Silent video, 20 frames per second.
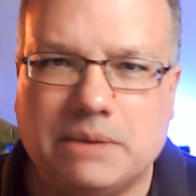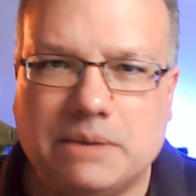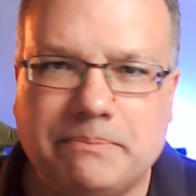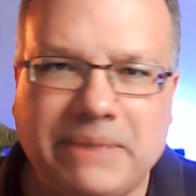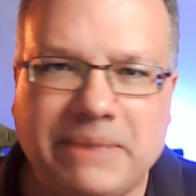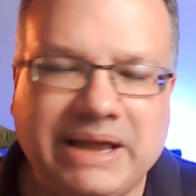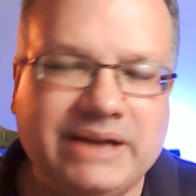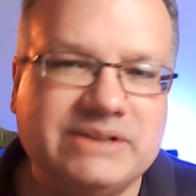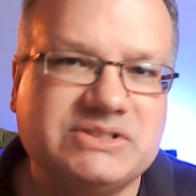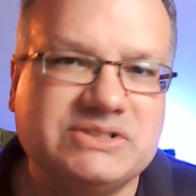
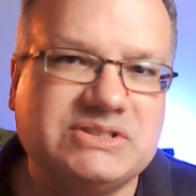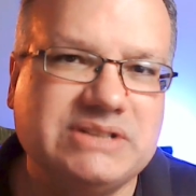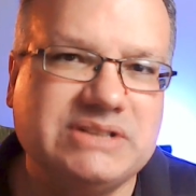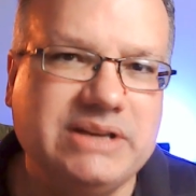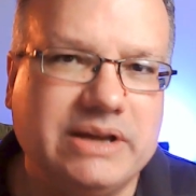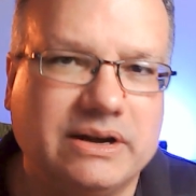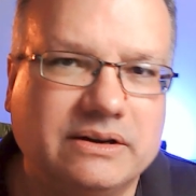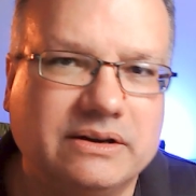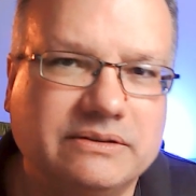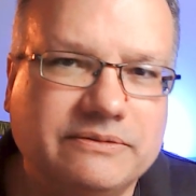
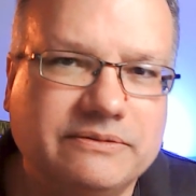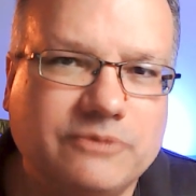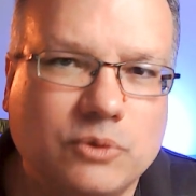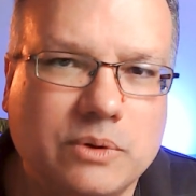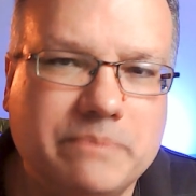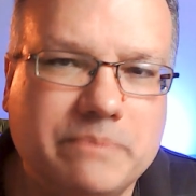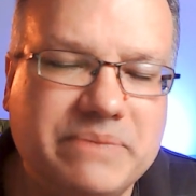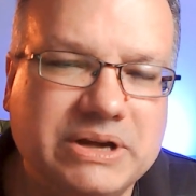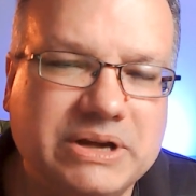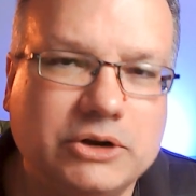panacea for
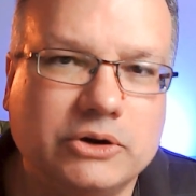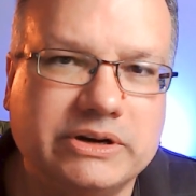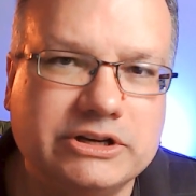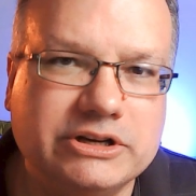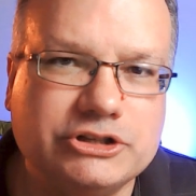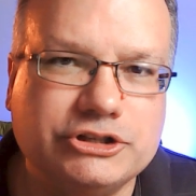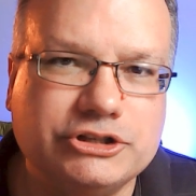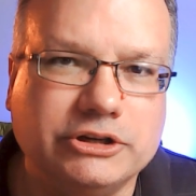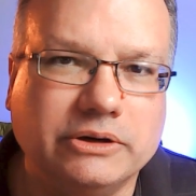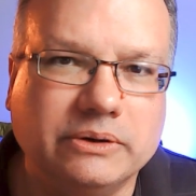a bigger
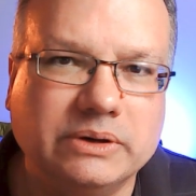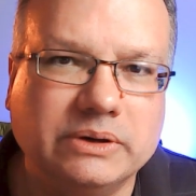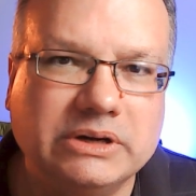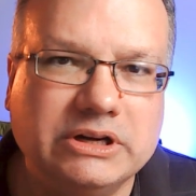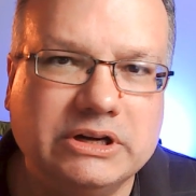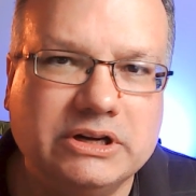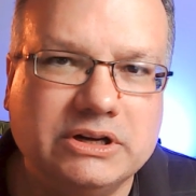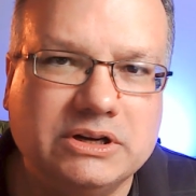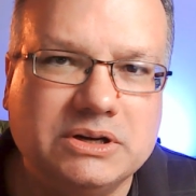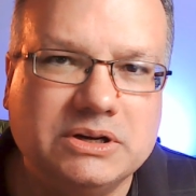issue,
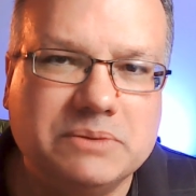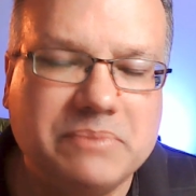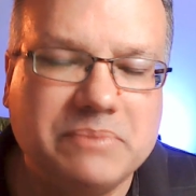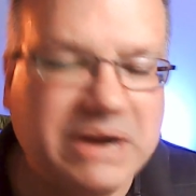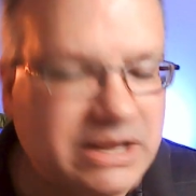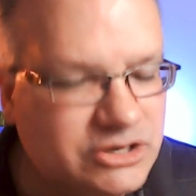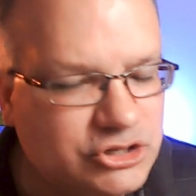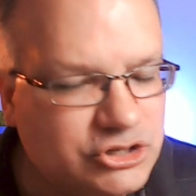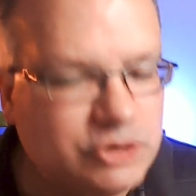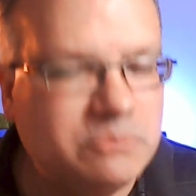but
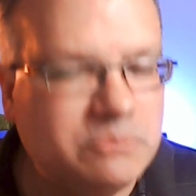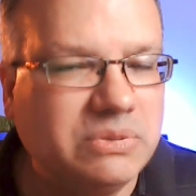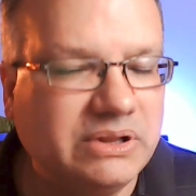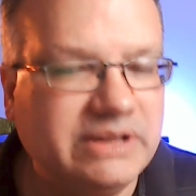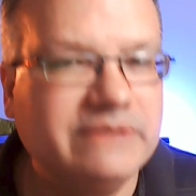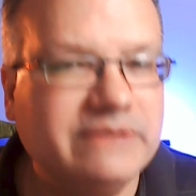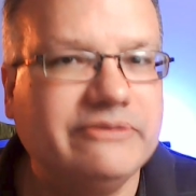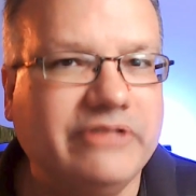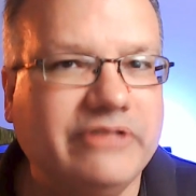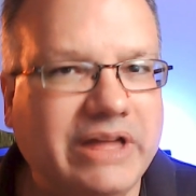I do
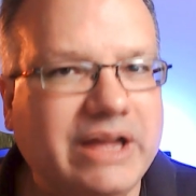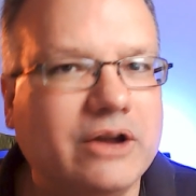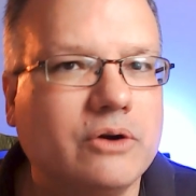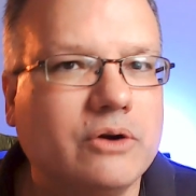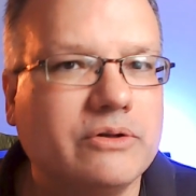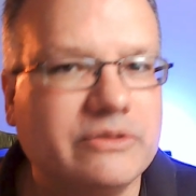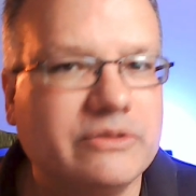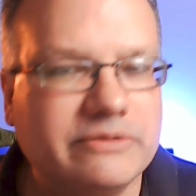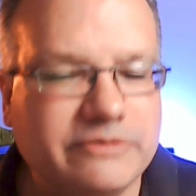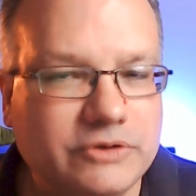believe they
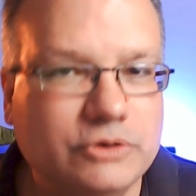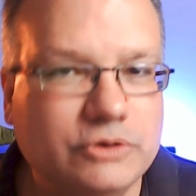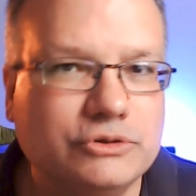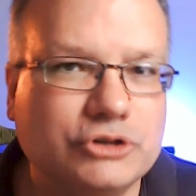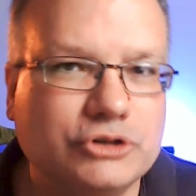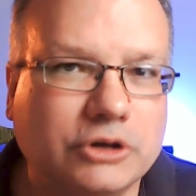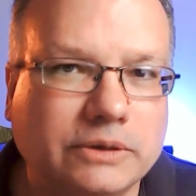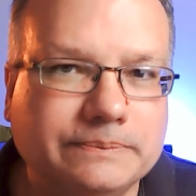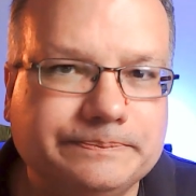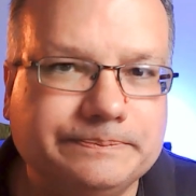are the
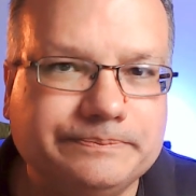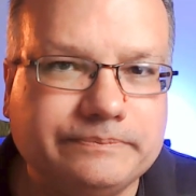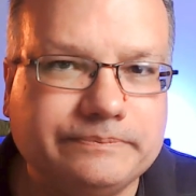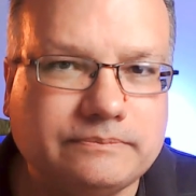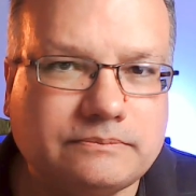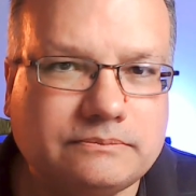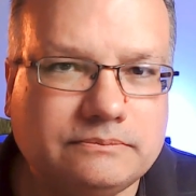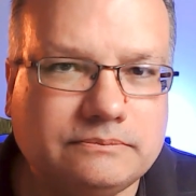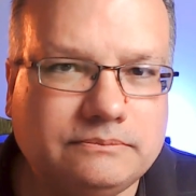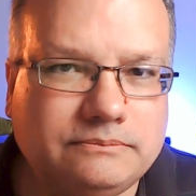future.
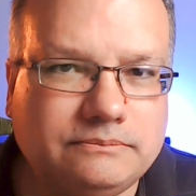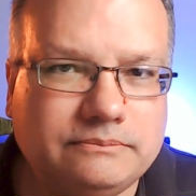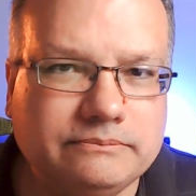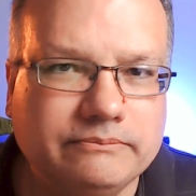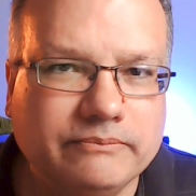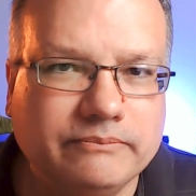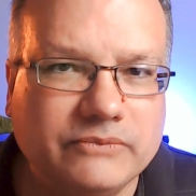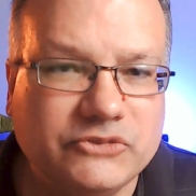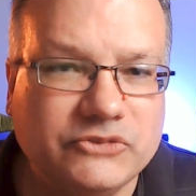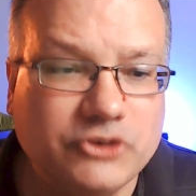
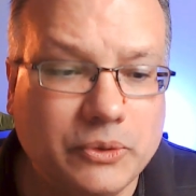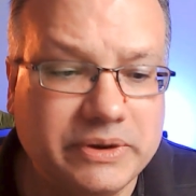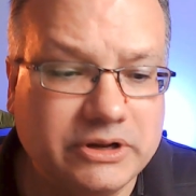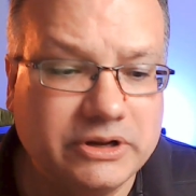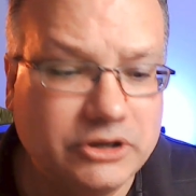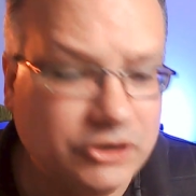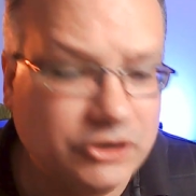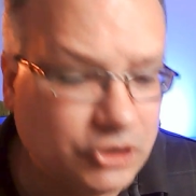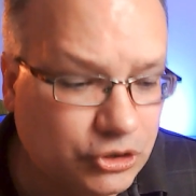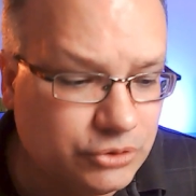So, in
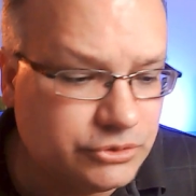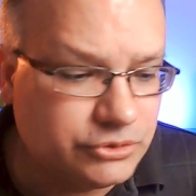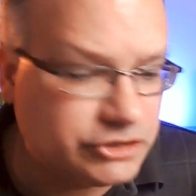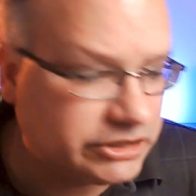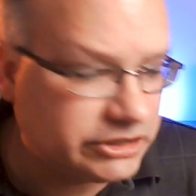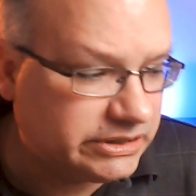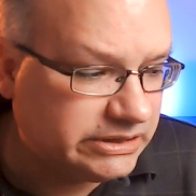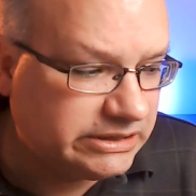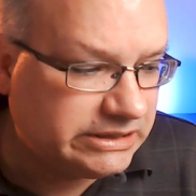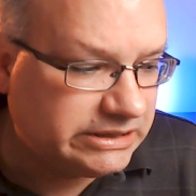
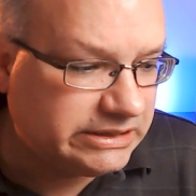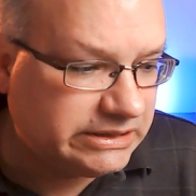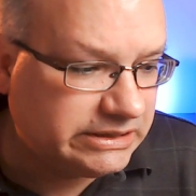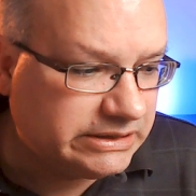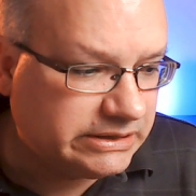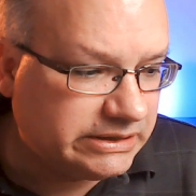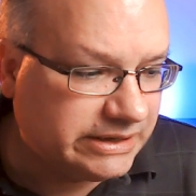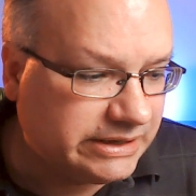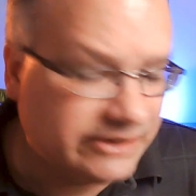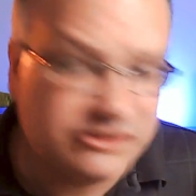conclusion,
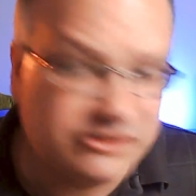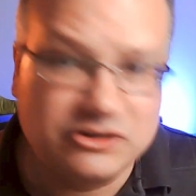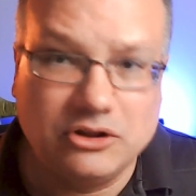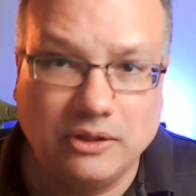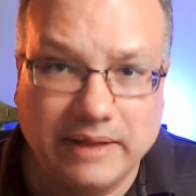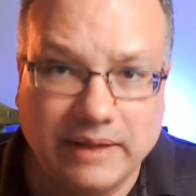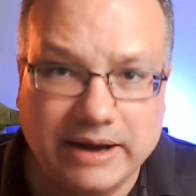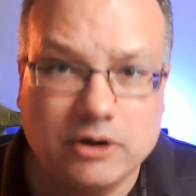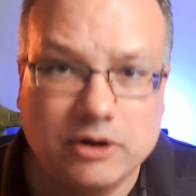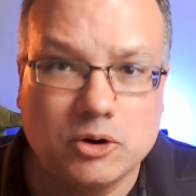is
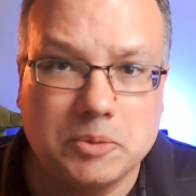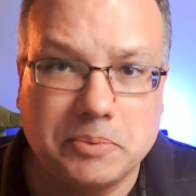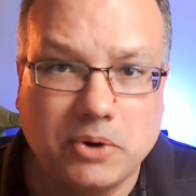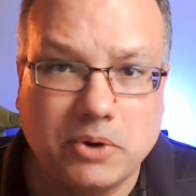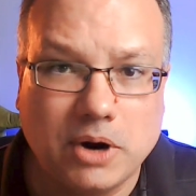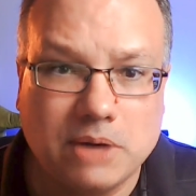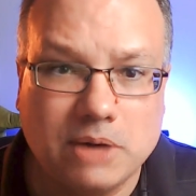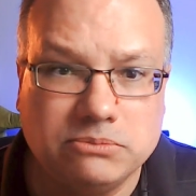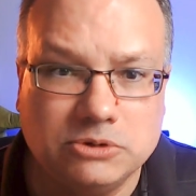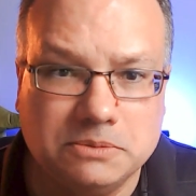glare a
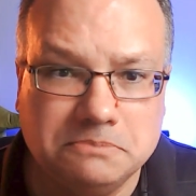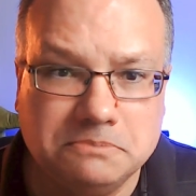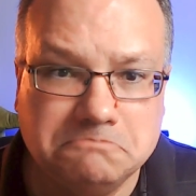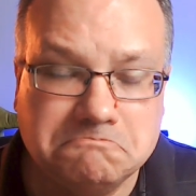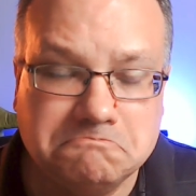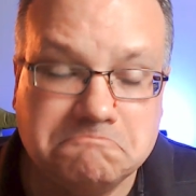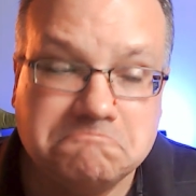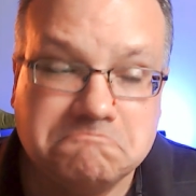problem?